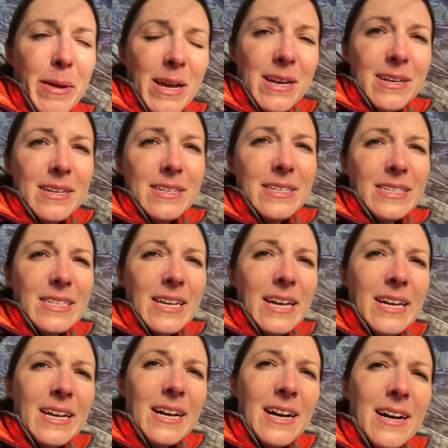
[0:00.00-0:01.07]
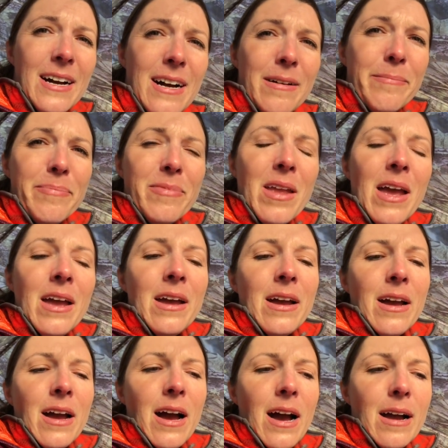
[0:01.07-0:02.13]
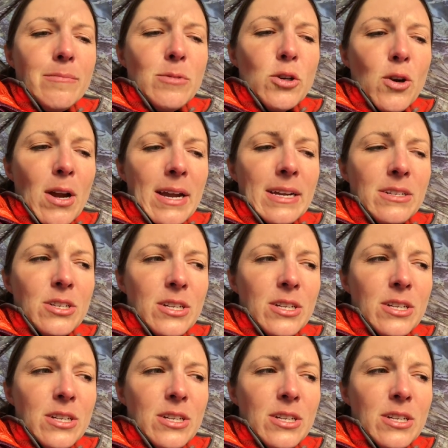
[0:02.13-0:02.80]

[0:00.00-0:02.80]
because I'm trying